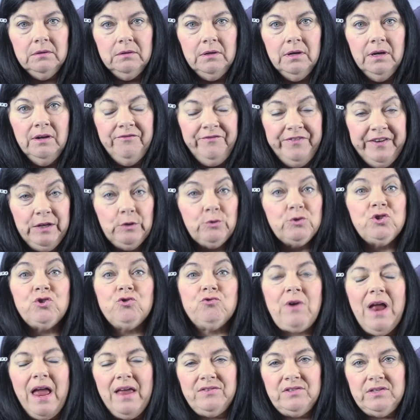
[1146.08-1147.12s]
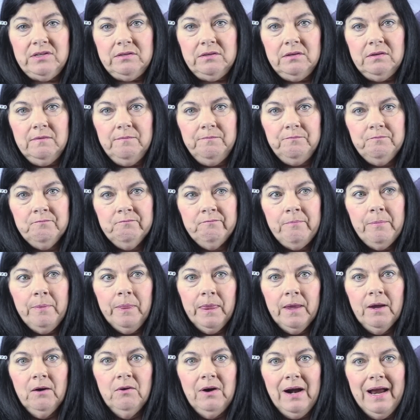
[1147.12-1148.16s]
in fetal stress.
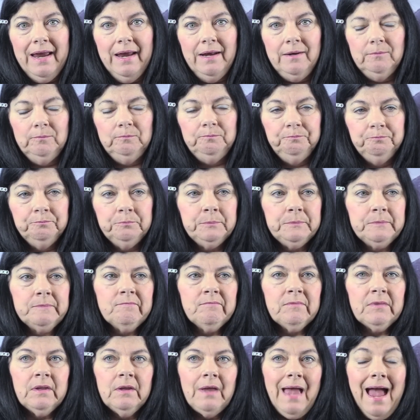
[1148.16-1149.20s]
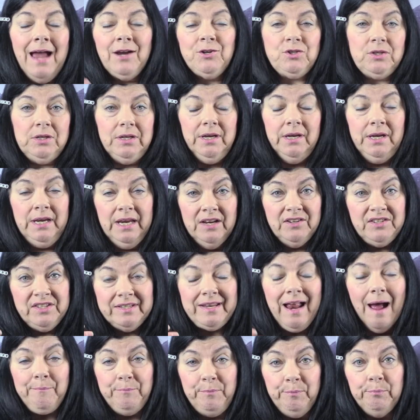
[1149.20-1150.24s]
All right. Actually, he had
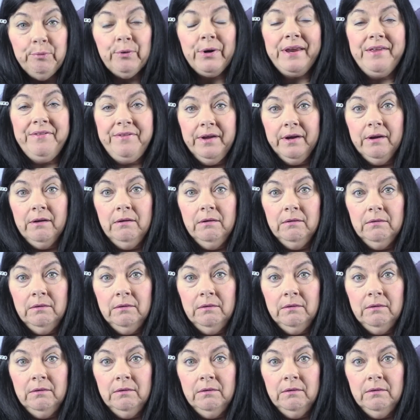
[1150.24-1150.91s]
stopped breathing.